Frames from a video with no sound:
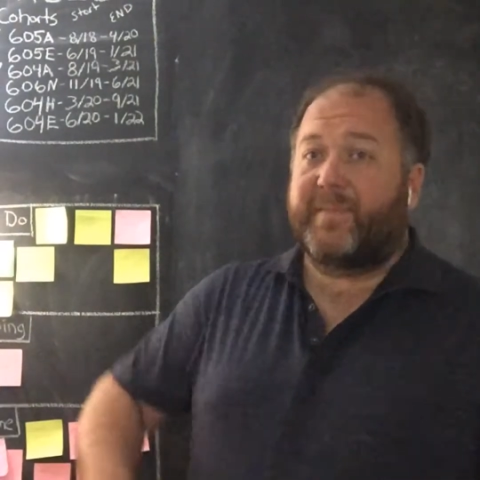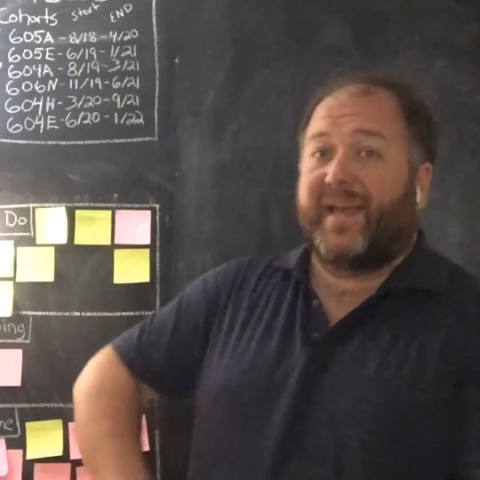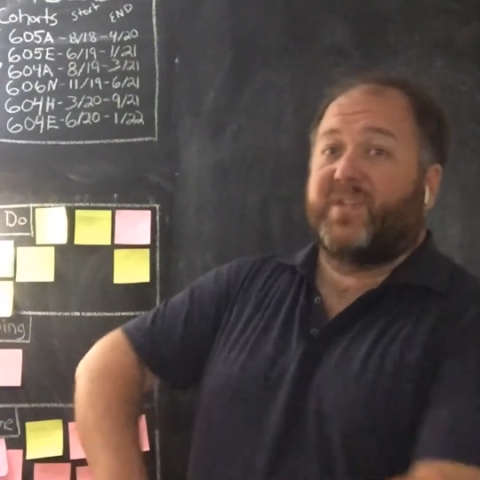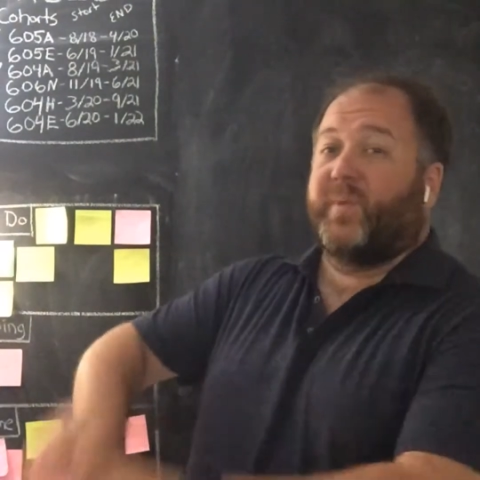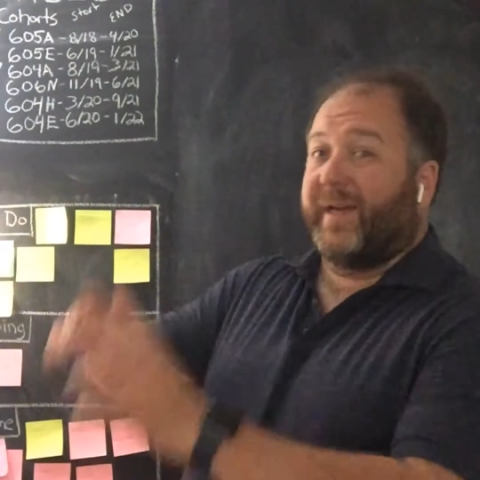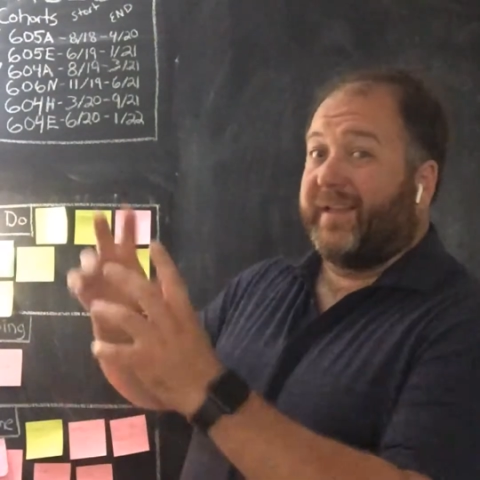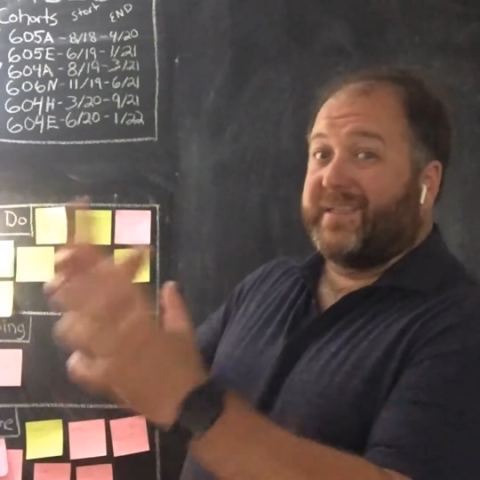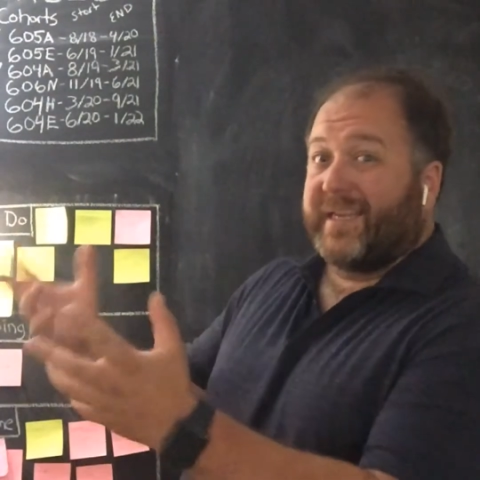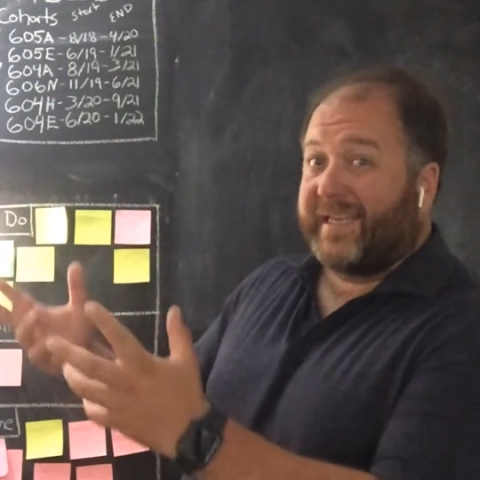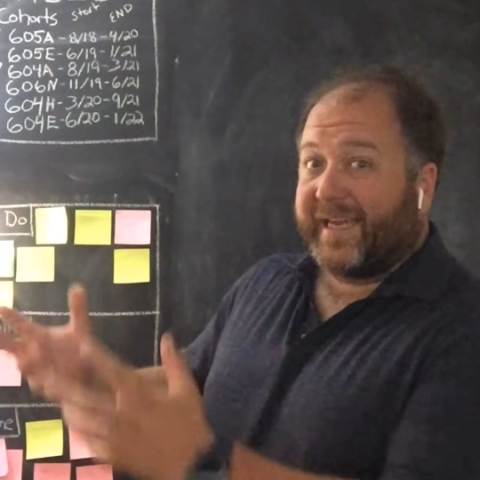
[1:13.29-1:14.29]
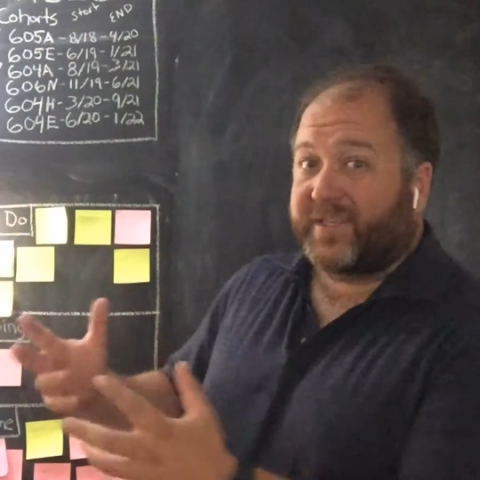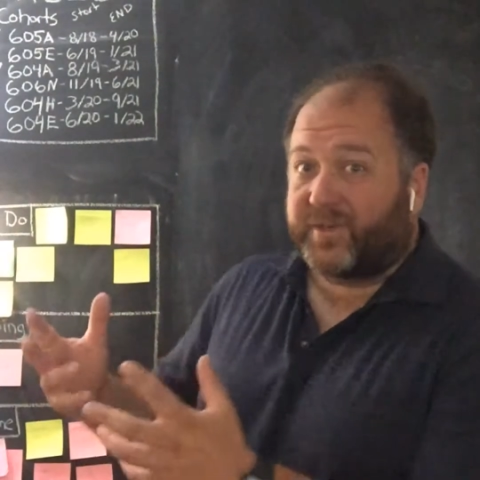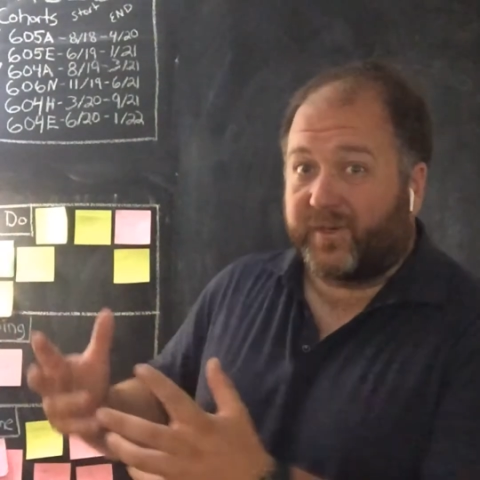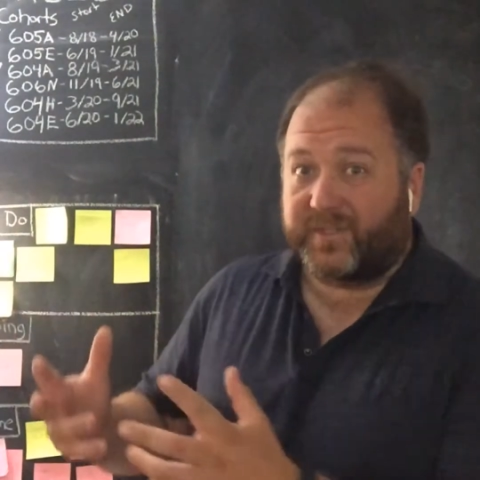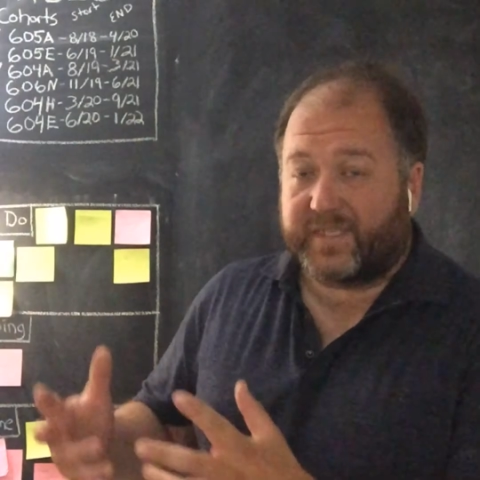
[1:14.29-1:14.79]
as well as any
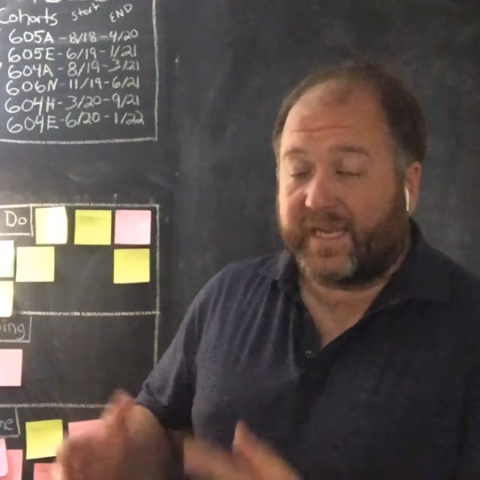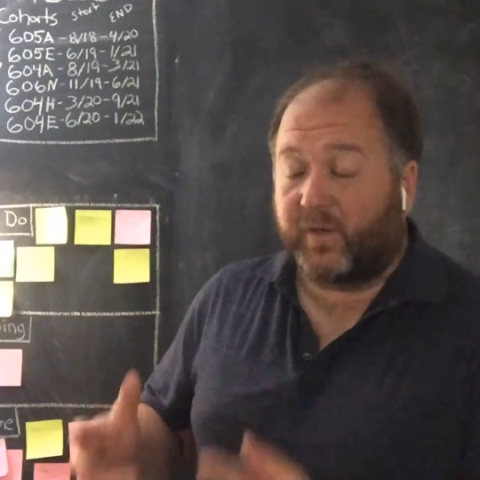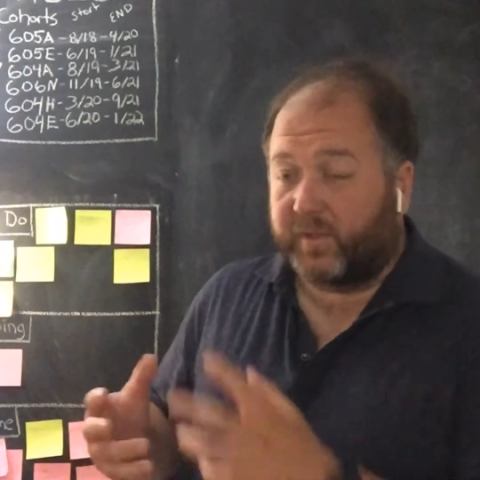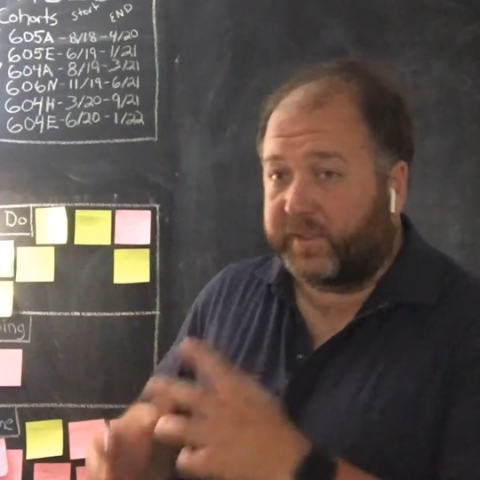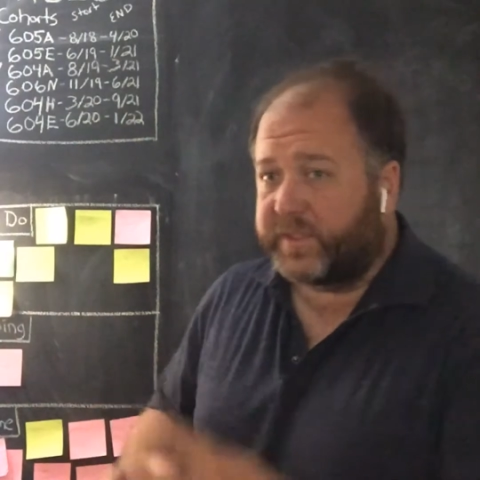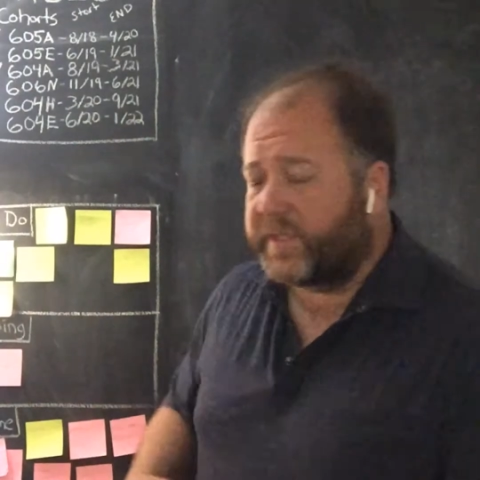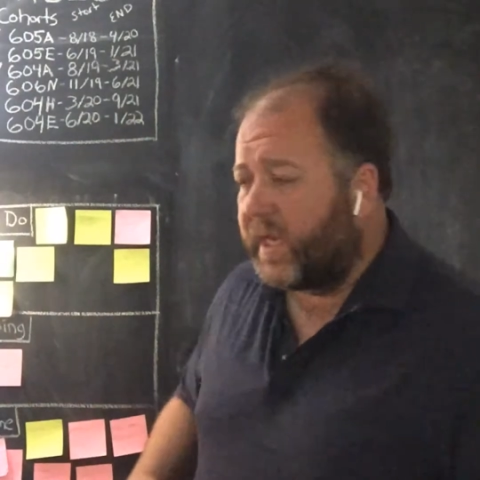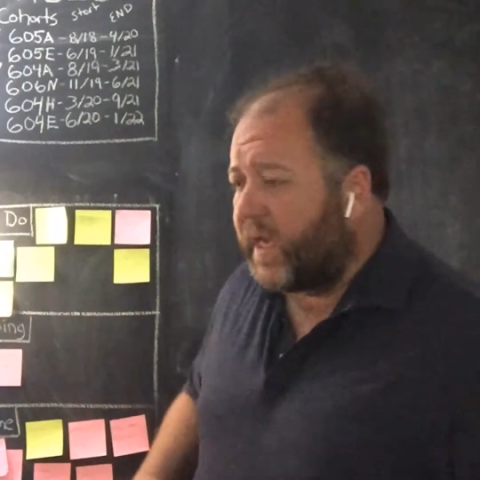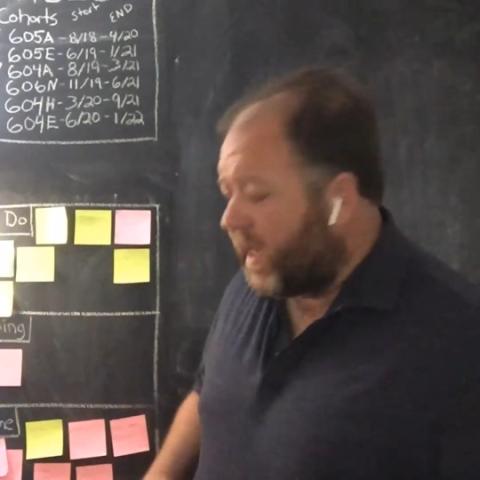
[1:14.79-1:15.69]
external stakeholders.